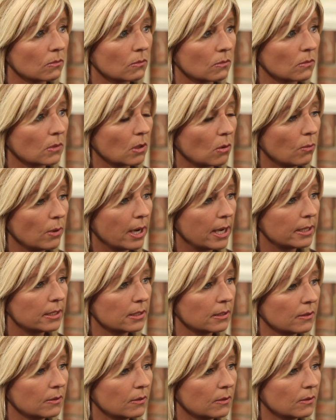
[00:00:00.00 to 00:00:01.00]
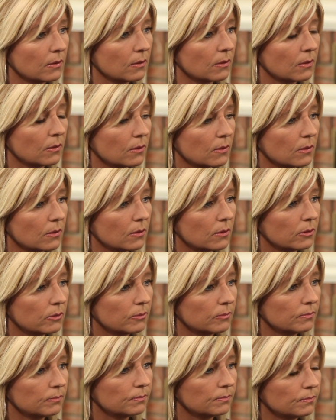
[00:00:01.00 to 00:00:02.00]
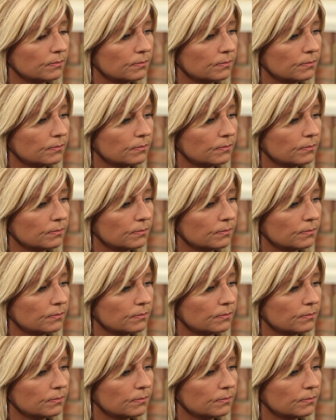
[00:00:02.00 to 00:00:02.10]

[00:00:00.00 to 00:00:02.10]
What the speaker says: piece to addiction. And